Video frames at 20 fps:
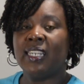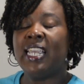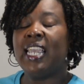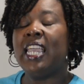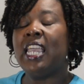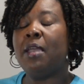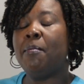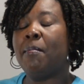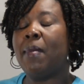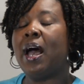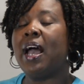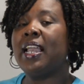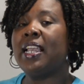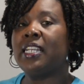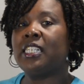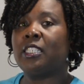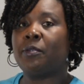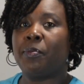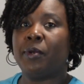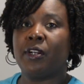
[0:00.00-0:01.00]
In my
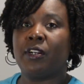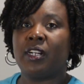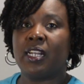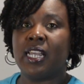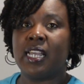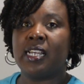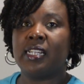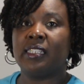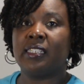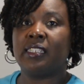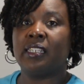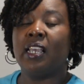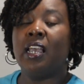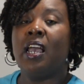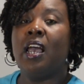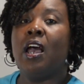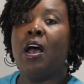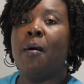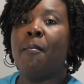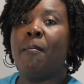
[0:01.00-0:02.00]
experience,
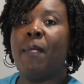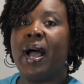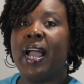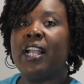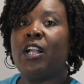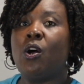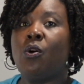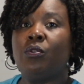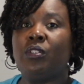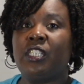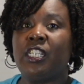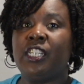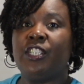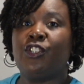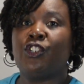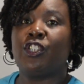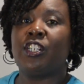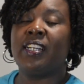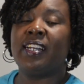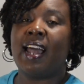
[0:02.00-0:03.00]
my
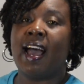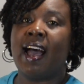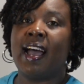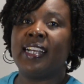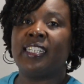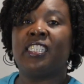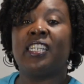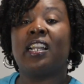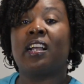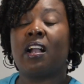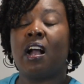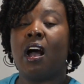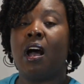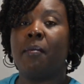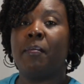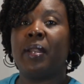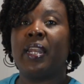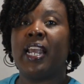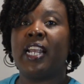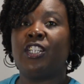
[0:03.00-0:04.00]
co-teacher and I did a
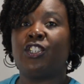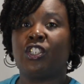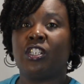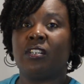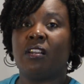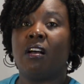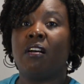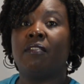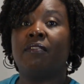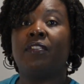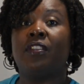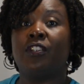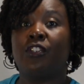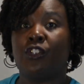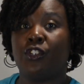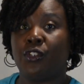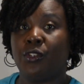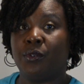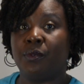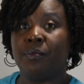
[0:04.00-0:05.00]
combination of the
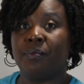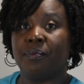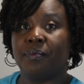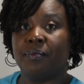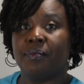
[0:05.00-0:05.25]
two.